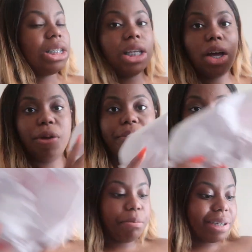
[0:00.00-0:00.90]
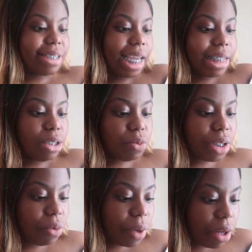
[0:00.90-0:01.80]
So they protect it
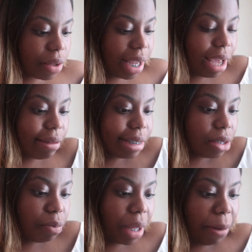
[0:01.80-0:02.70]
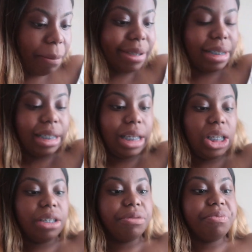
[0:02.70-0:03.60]
really well. They have these little papers in
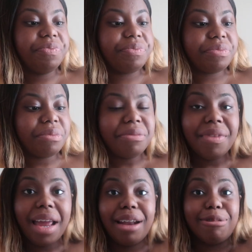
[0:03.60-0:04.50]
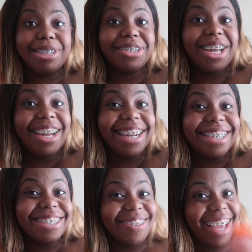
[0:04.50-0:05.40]
here. I don't want to show y'all
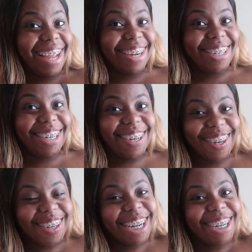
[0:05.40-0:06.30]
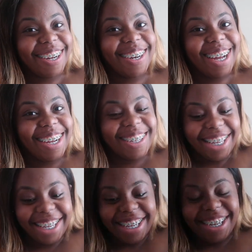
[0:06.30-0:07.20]
them too yet. Hold on, hold on, hold on,
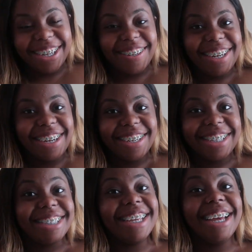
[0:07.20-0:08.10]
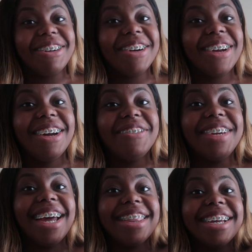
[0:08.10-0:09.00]
hold on, because
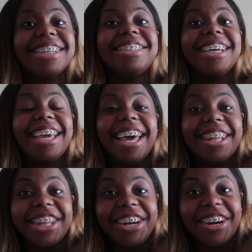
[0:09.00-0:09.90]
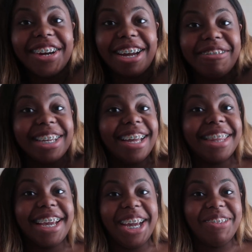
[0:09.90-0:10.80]
we gotta look together. Okay, I'm gonna look at
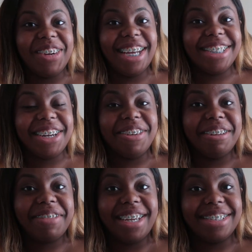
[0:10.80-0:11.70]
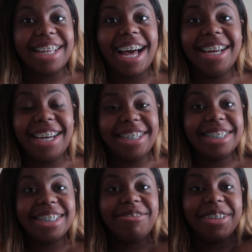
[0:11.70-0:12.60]
the camera at the first things. I
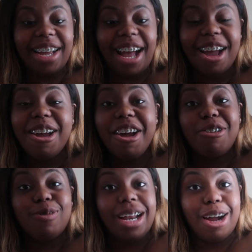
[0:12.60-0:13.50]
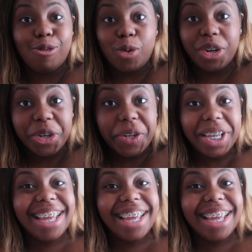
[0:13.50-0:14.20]
honestly forgot what I ordered.